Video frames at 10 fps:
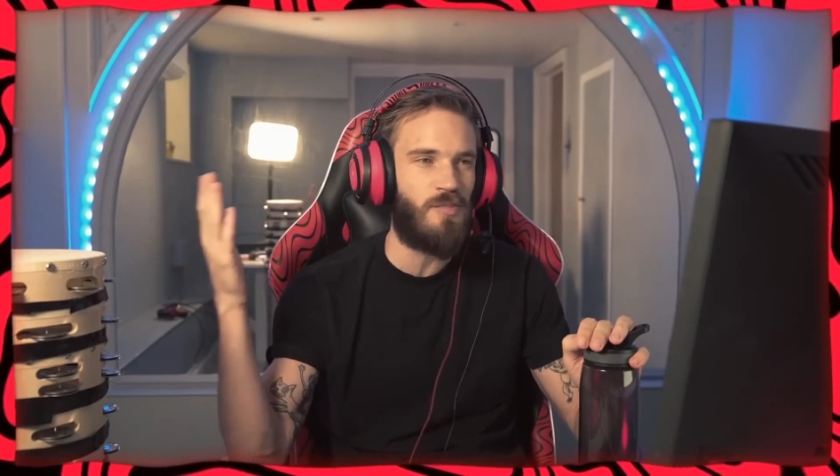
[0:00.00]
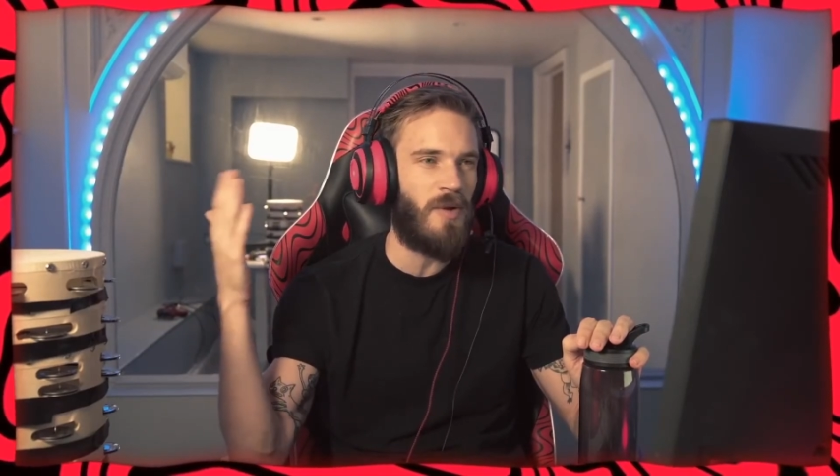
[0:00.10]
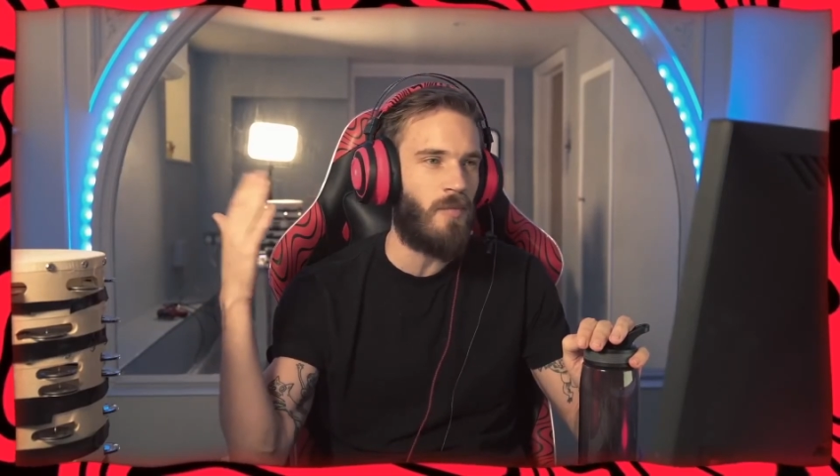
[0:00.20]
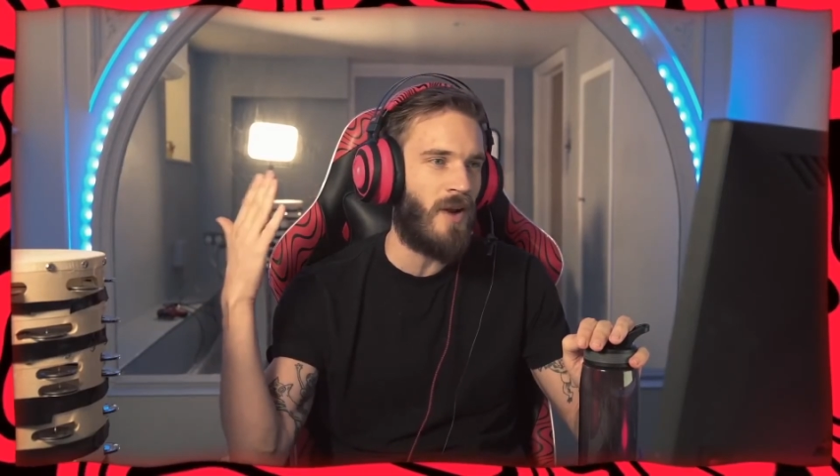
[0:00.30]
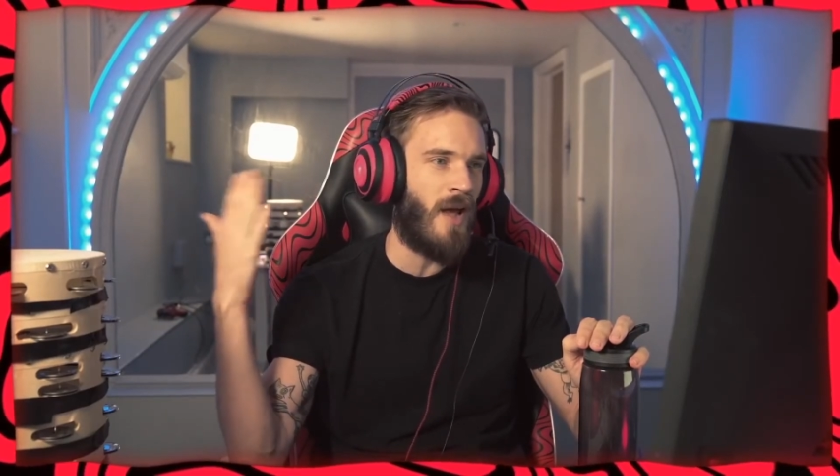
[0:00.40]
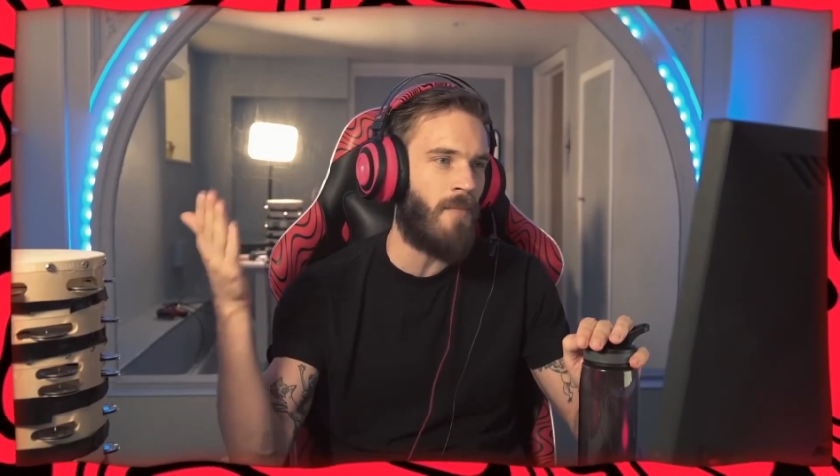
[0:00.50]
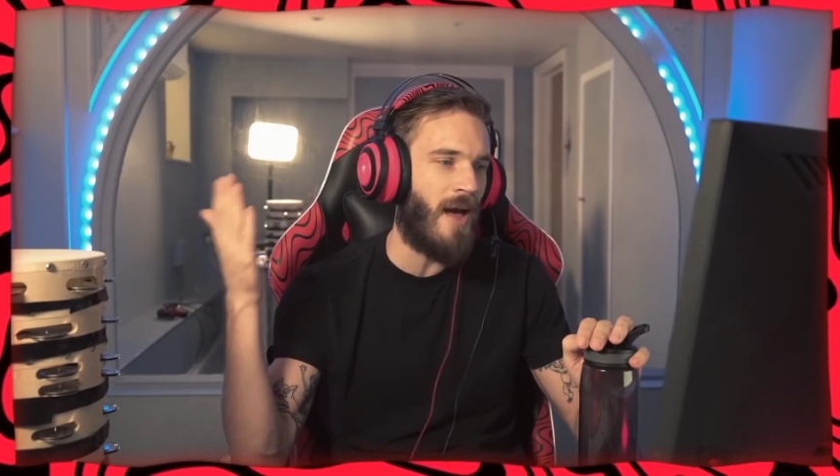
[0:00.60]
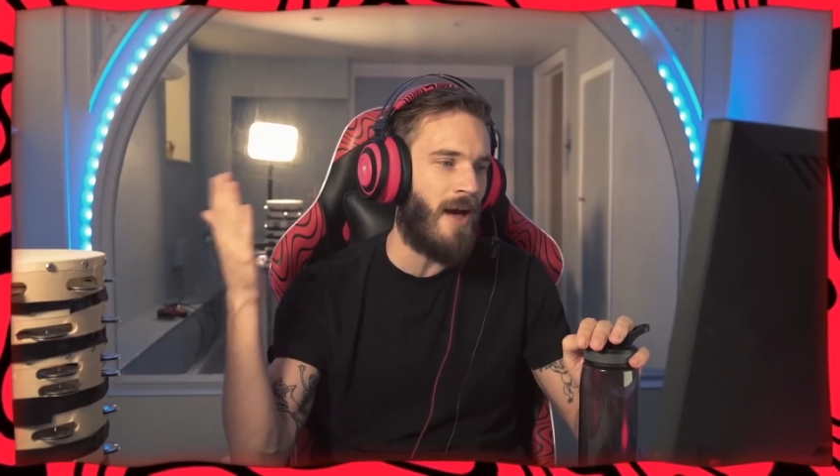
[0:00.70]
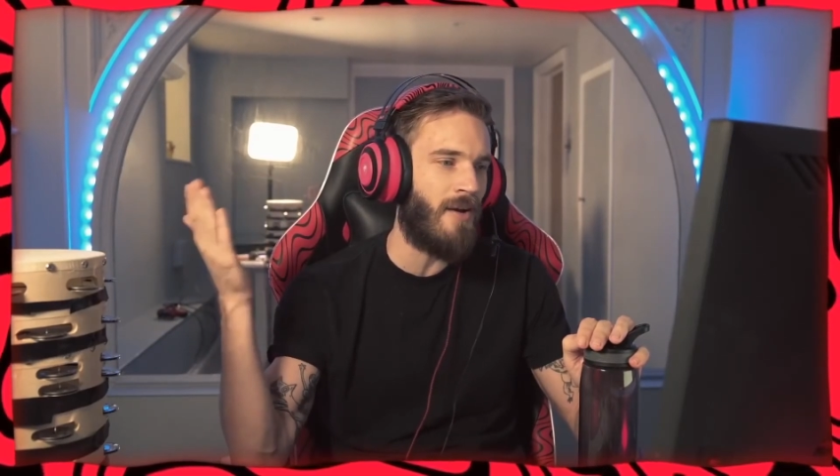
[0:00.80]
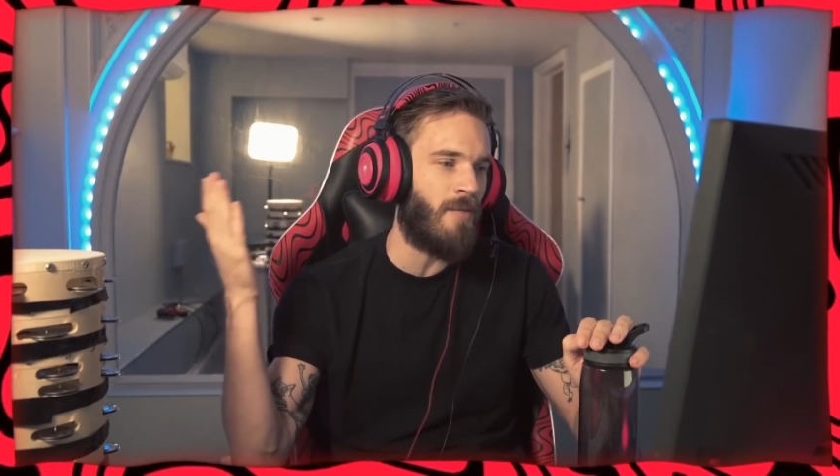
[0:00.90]
But when I'm
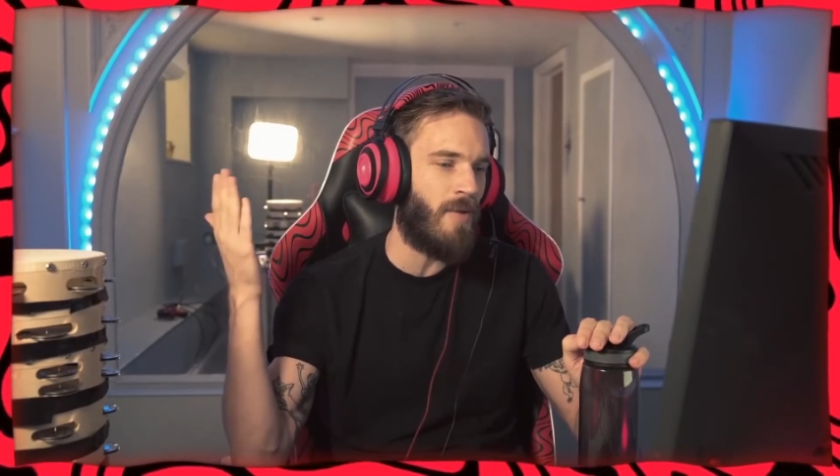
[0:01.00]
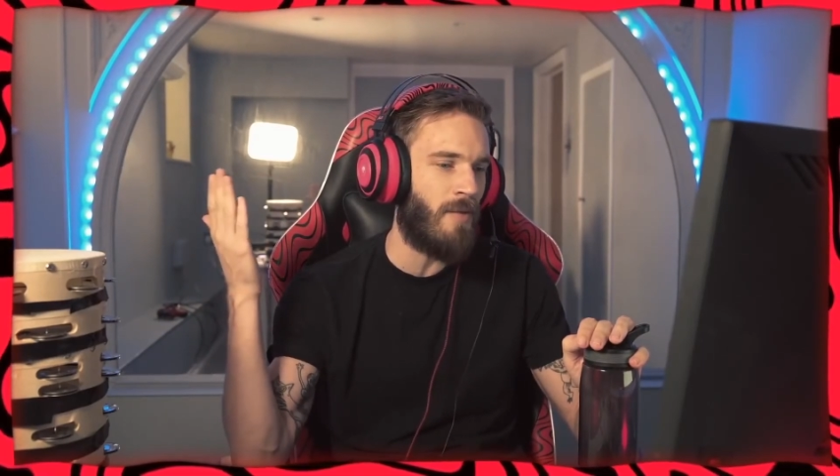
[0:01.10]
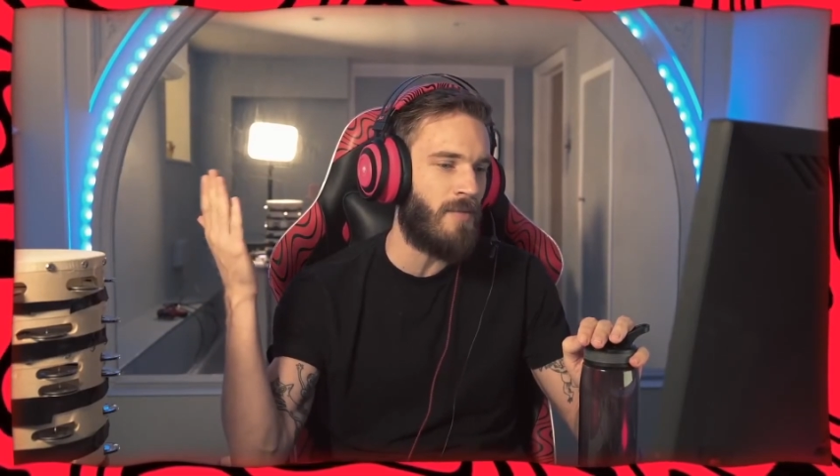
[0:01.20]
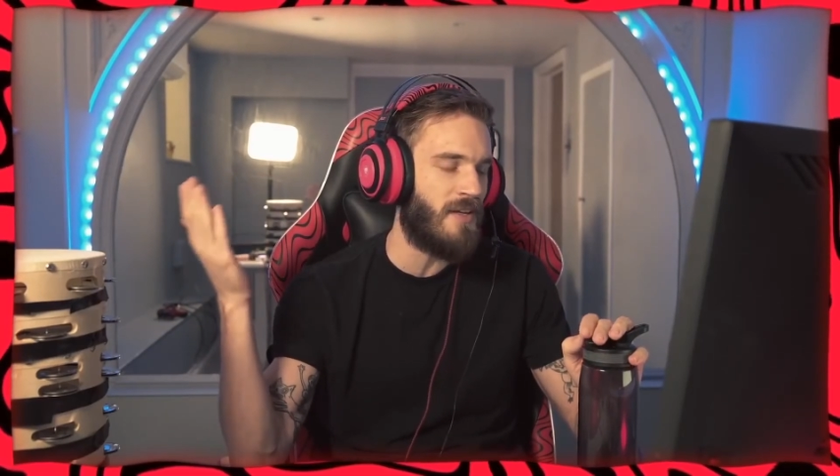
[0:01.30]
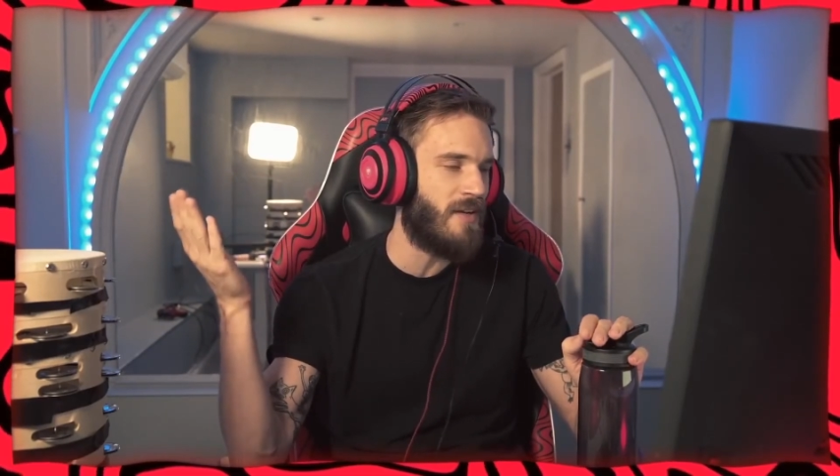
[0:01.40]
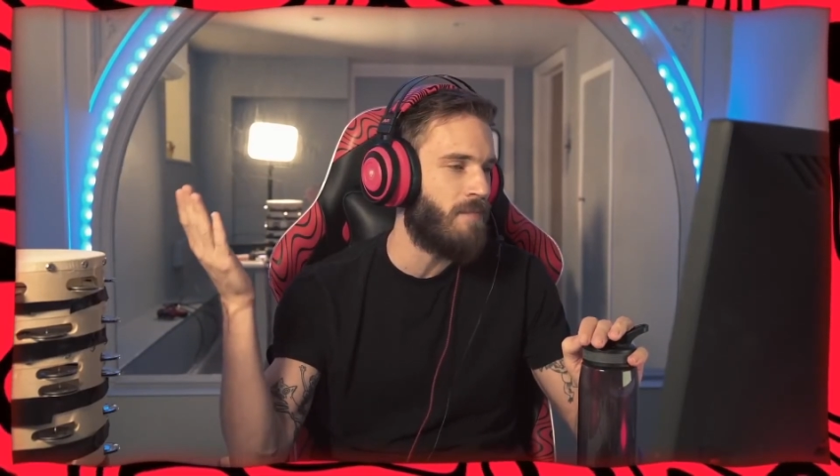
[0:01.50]
out in public,